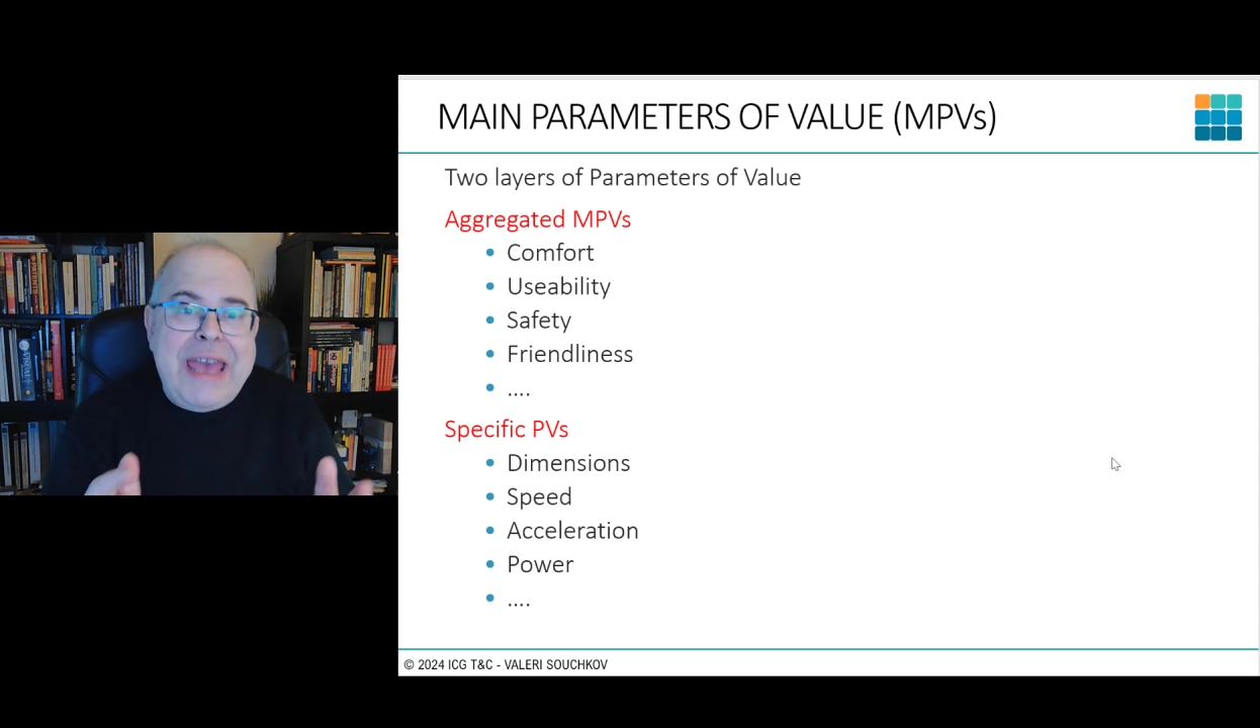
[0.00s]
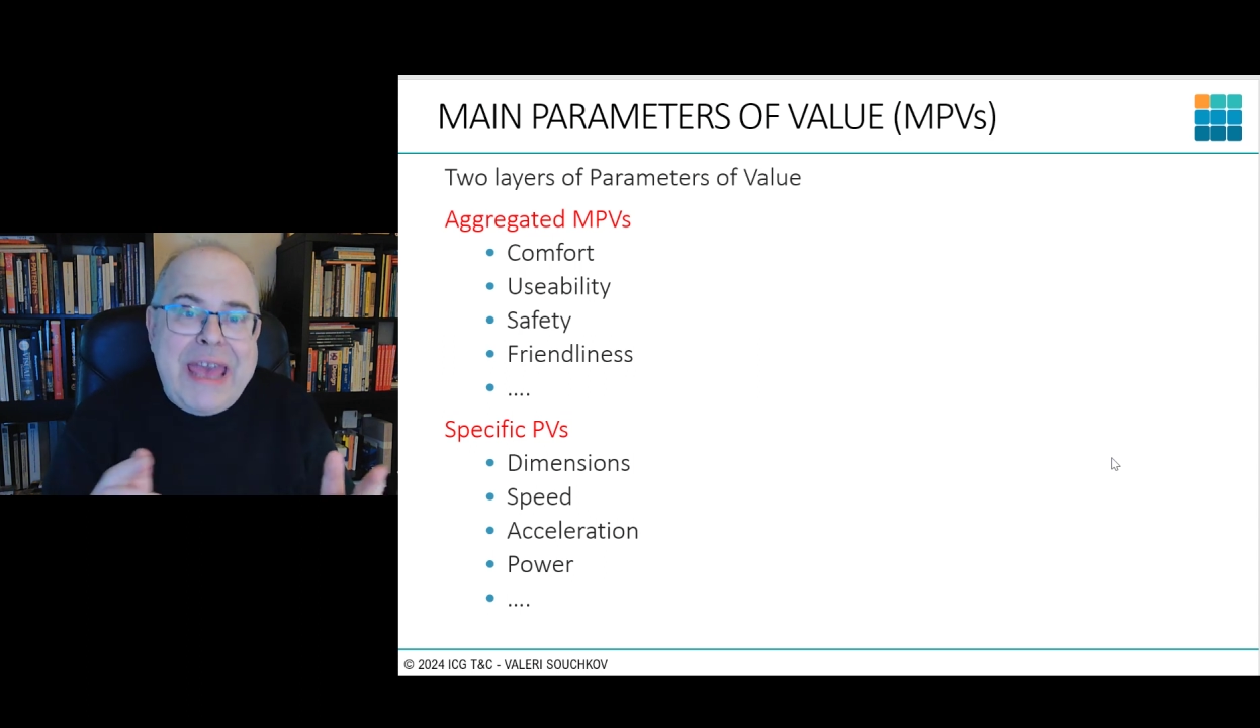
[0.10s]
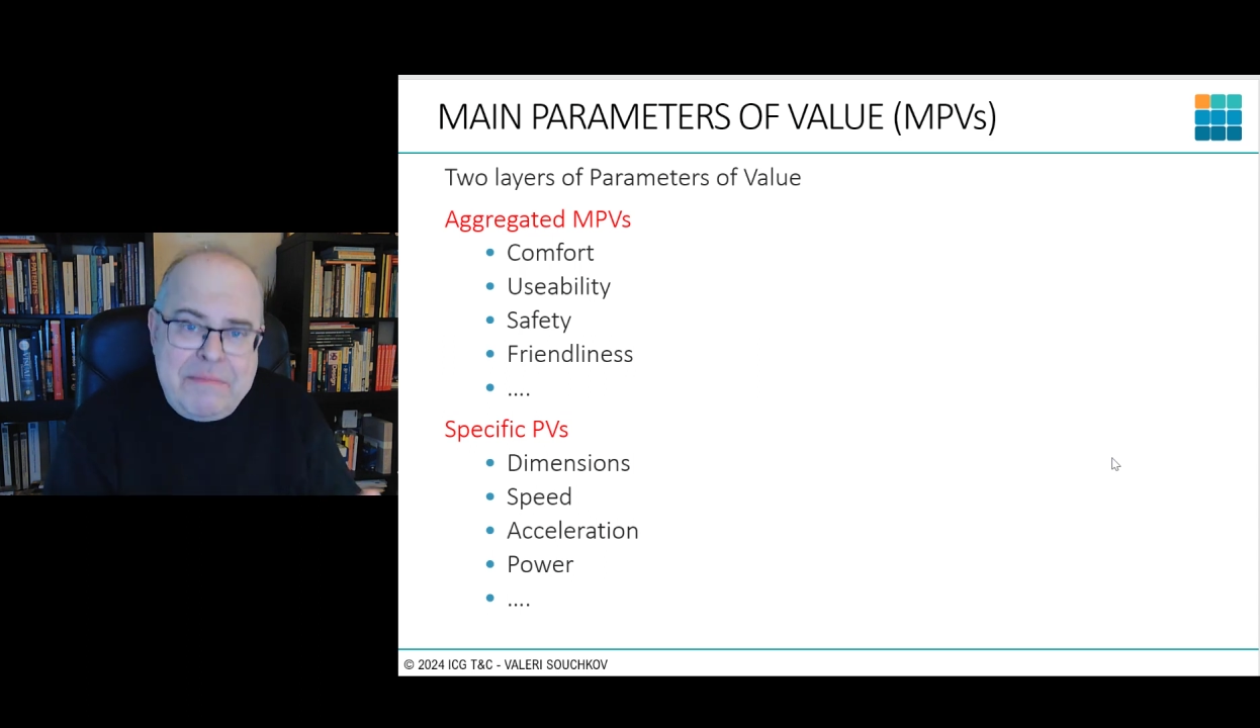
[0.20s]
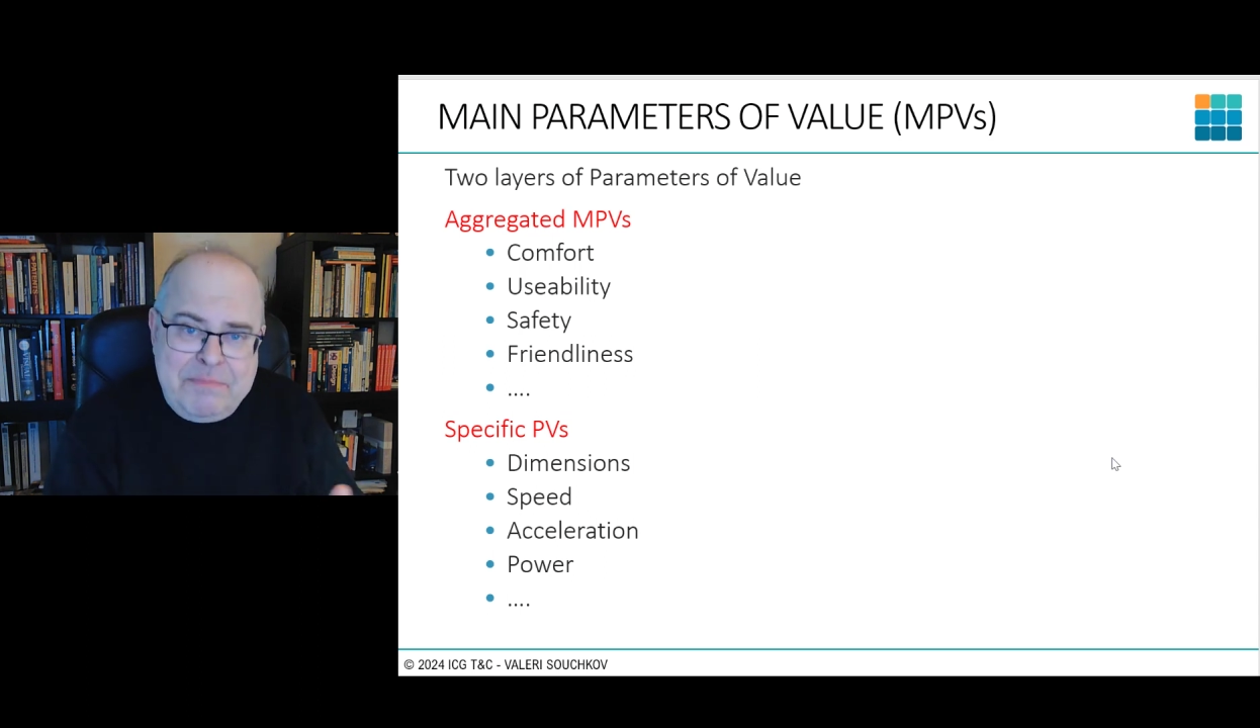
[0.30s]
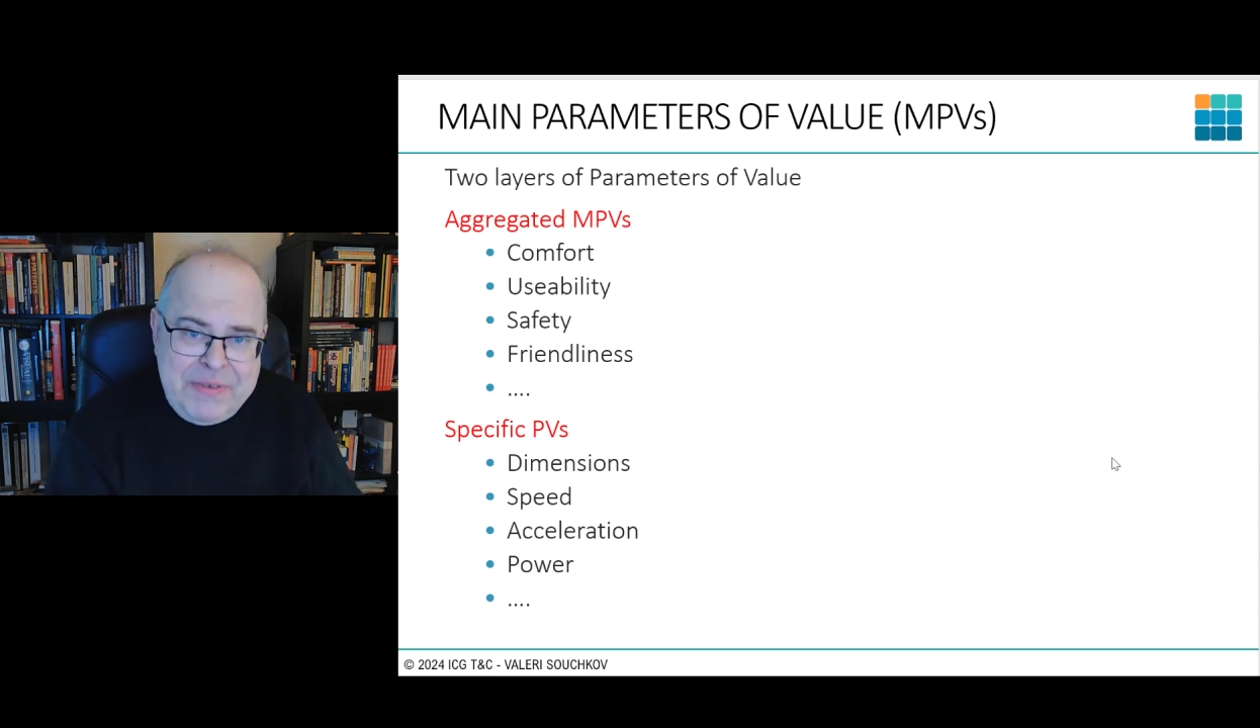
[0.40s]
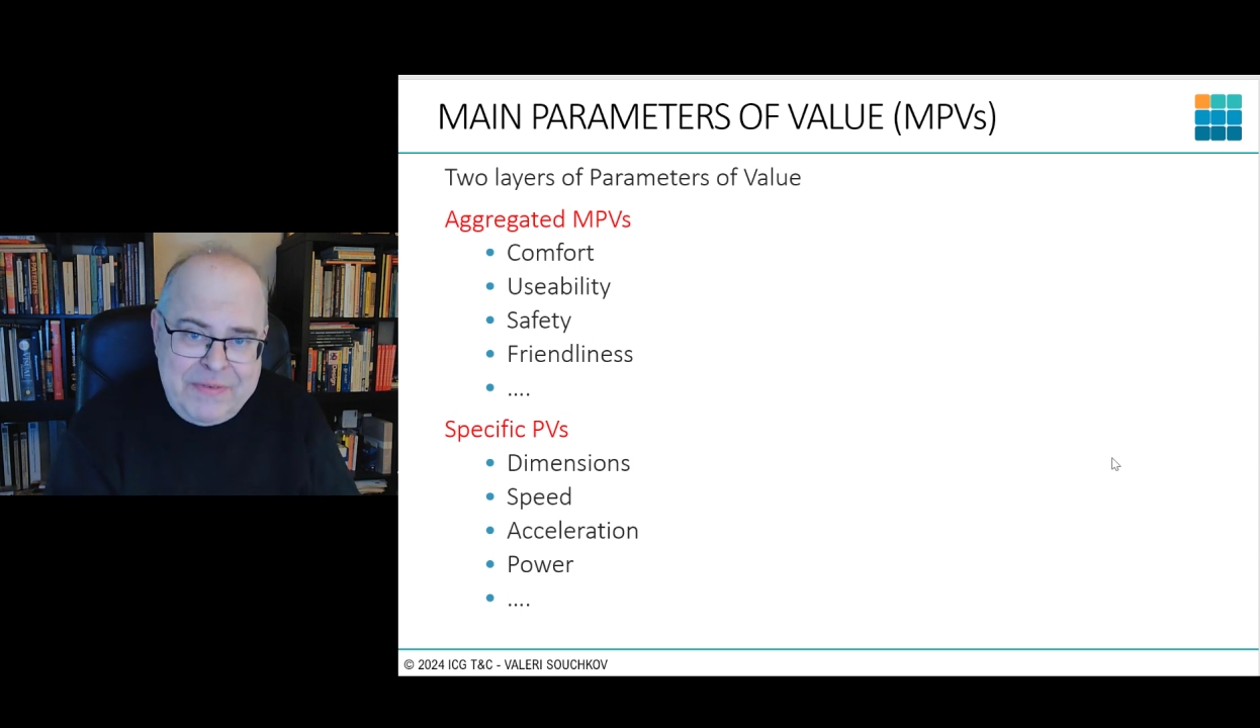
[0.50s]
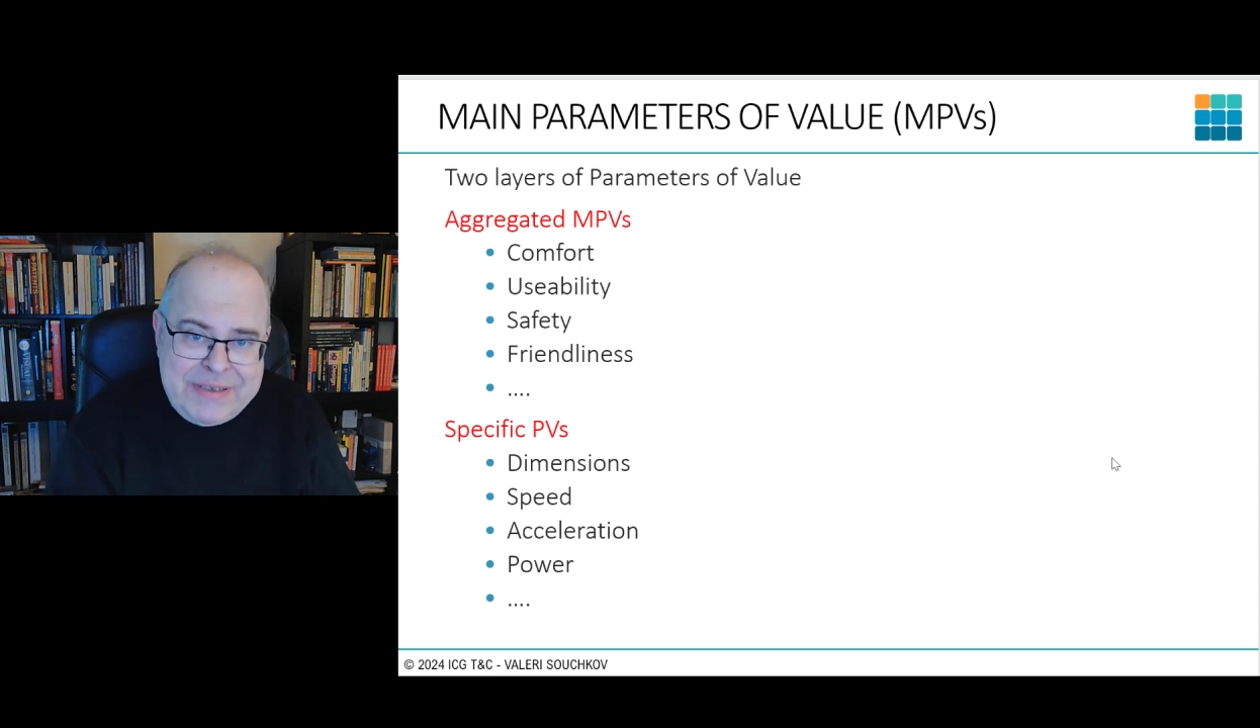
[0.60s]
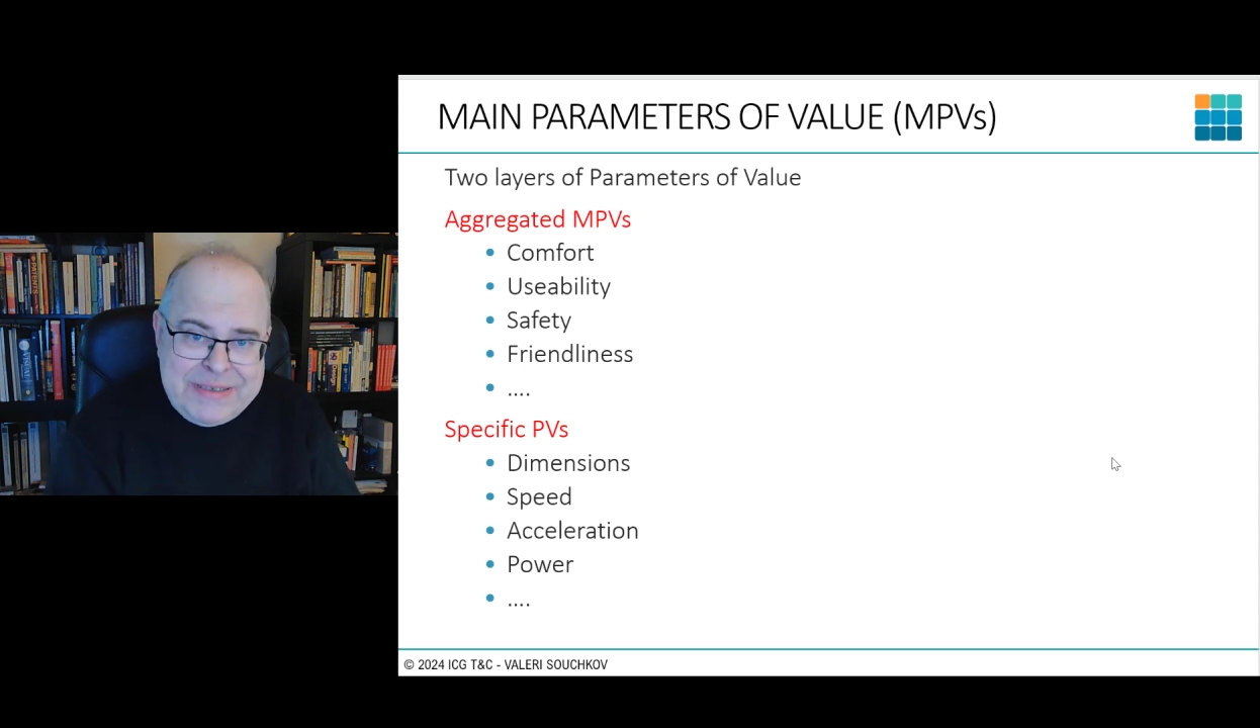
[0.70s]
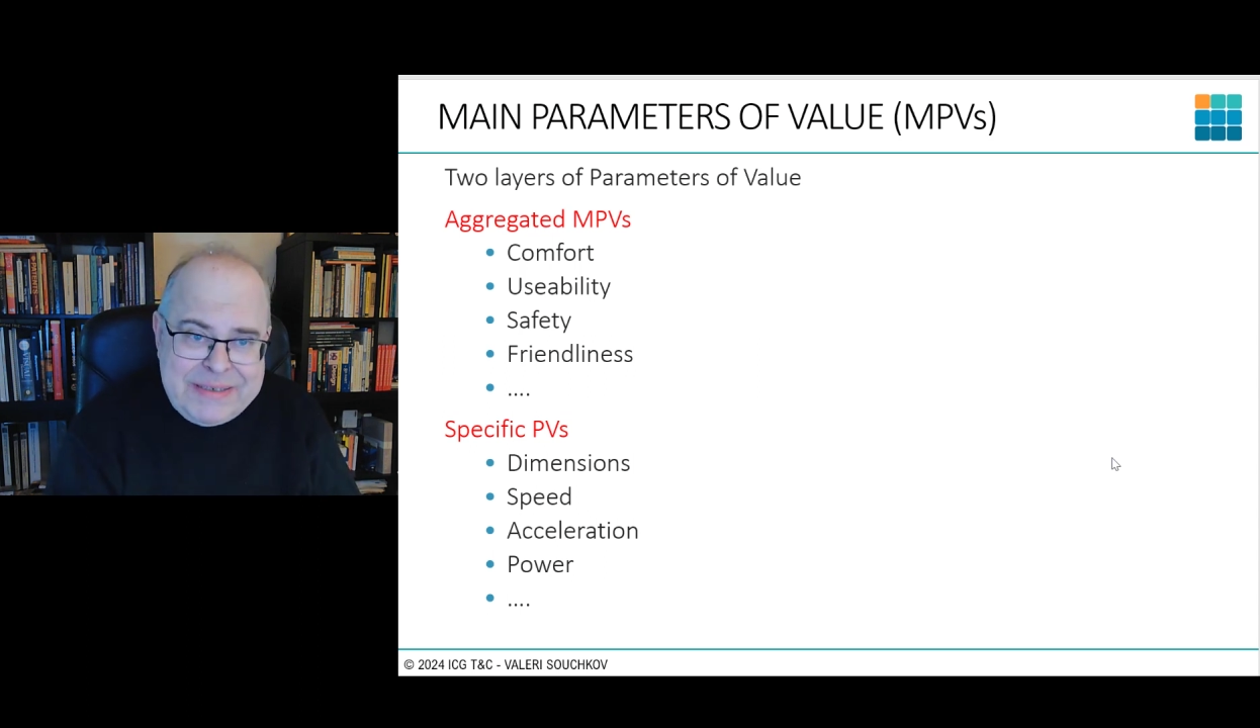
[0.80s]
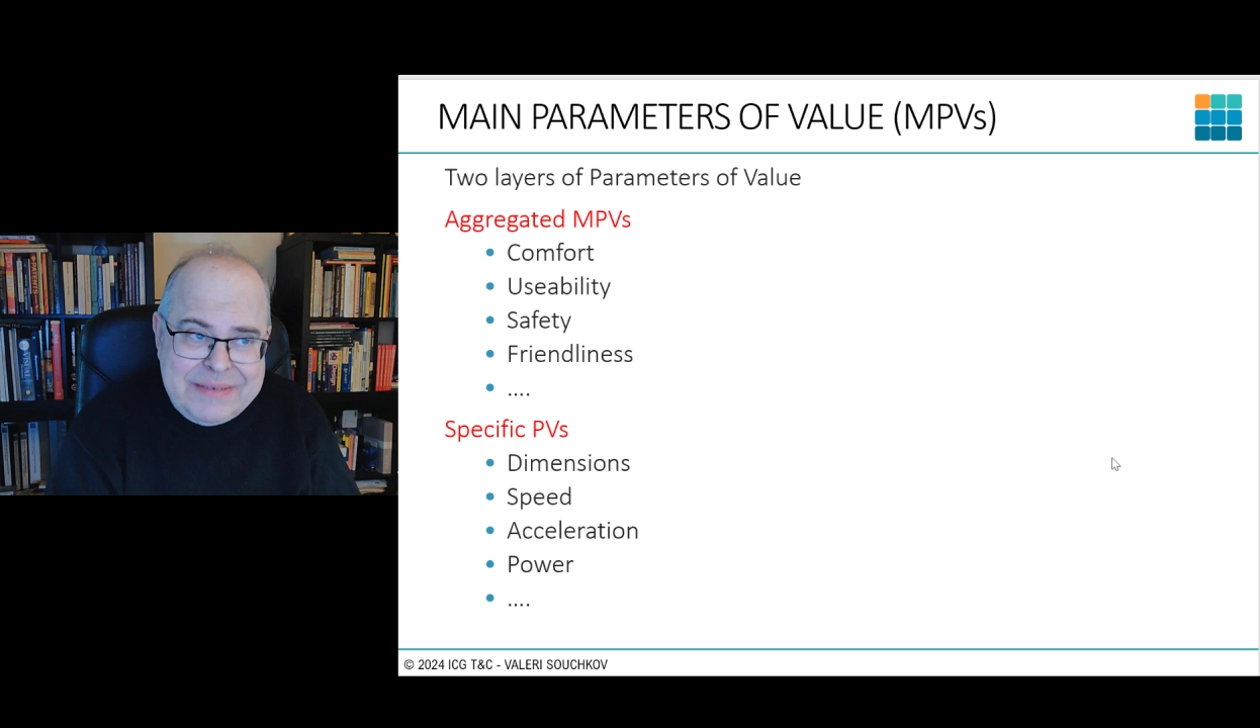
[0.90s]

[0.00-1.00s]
MPVs.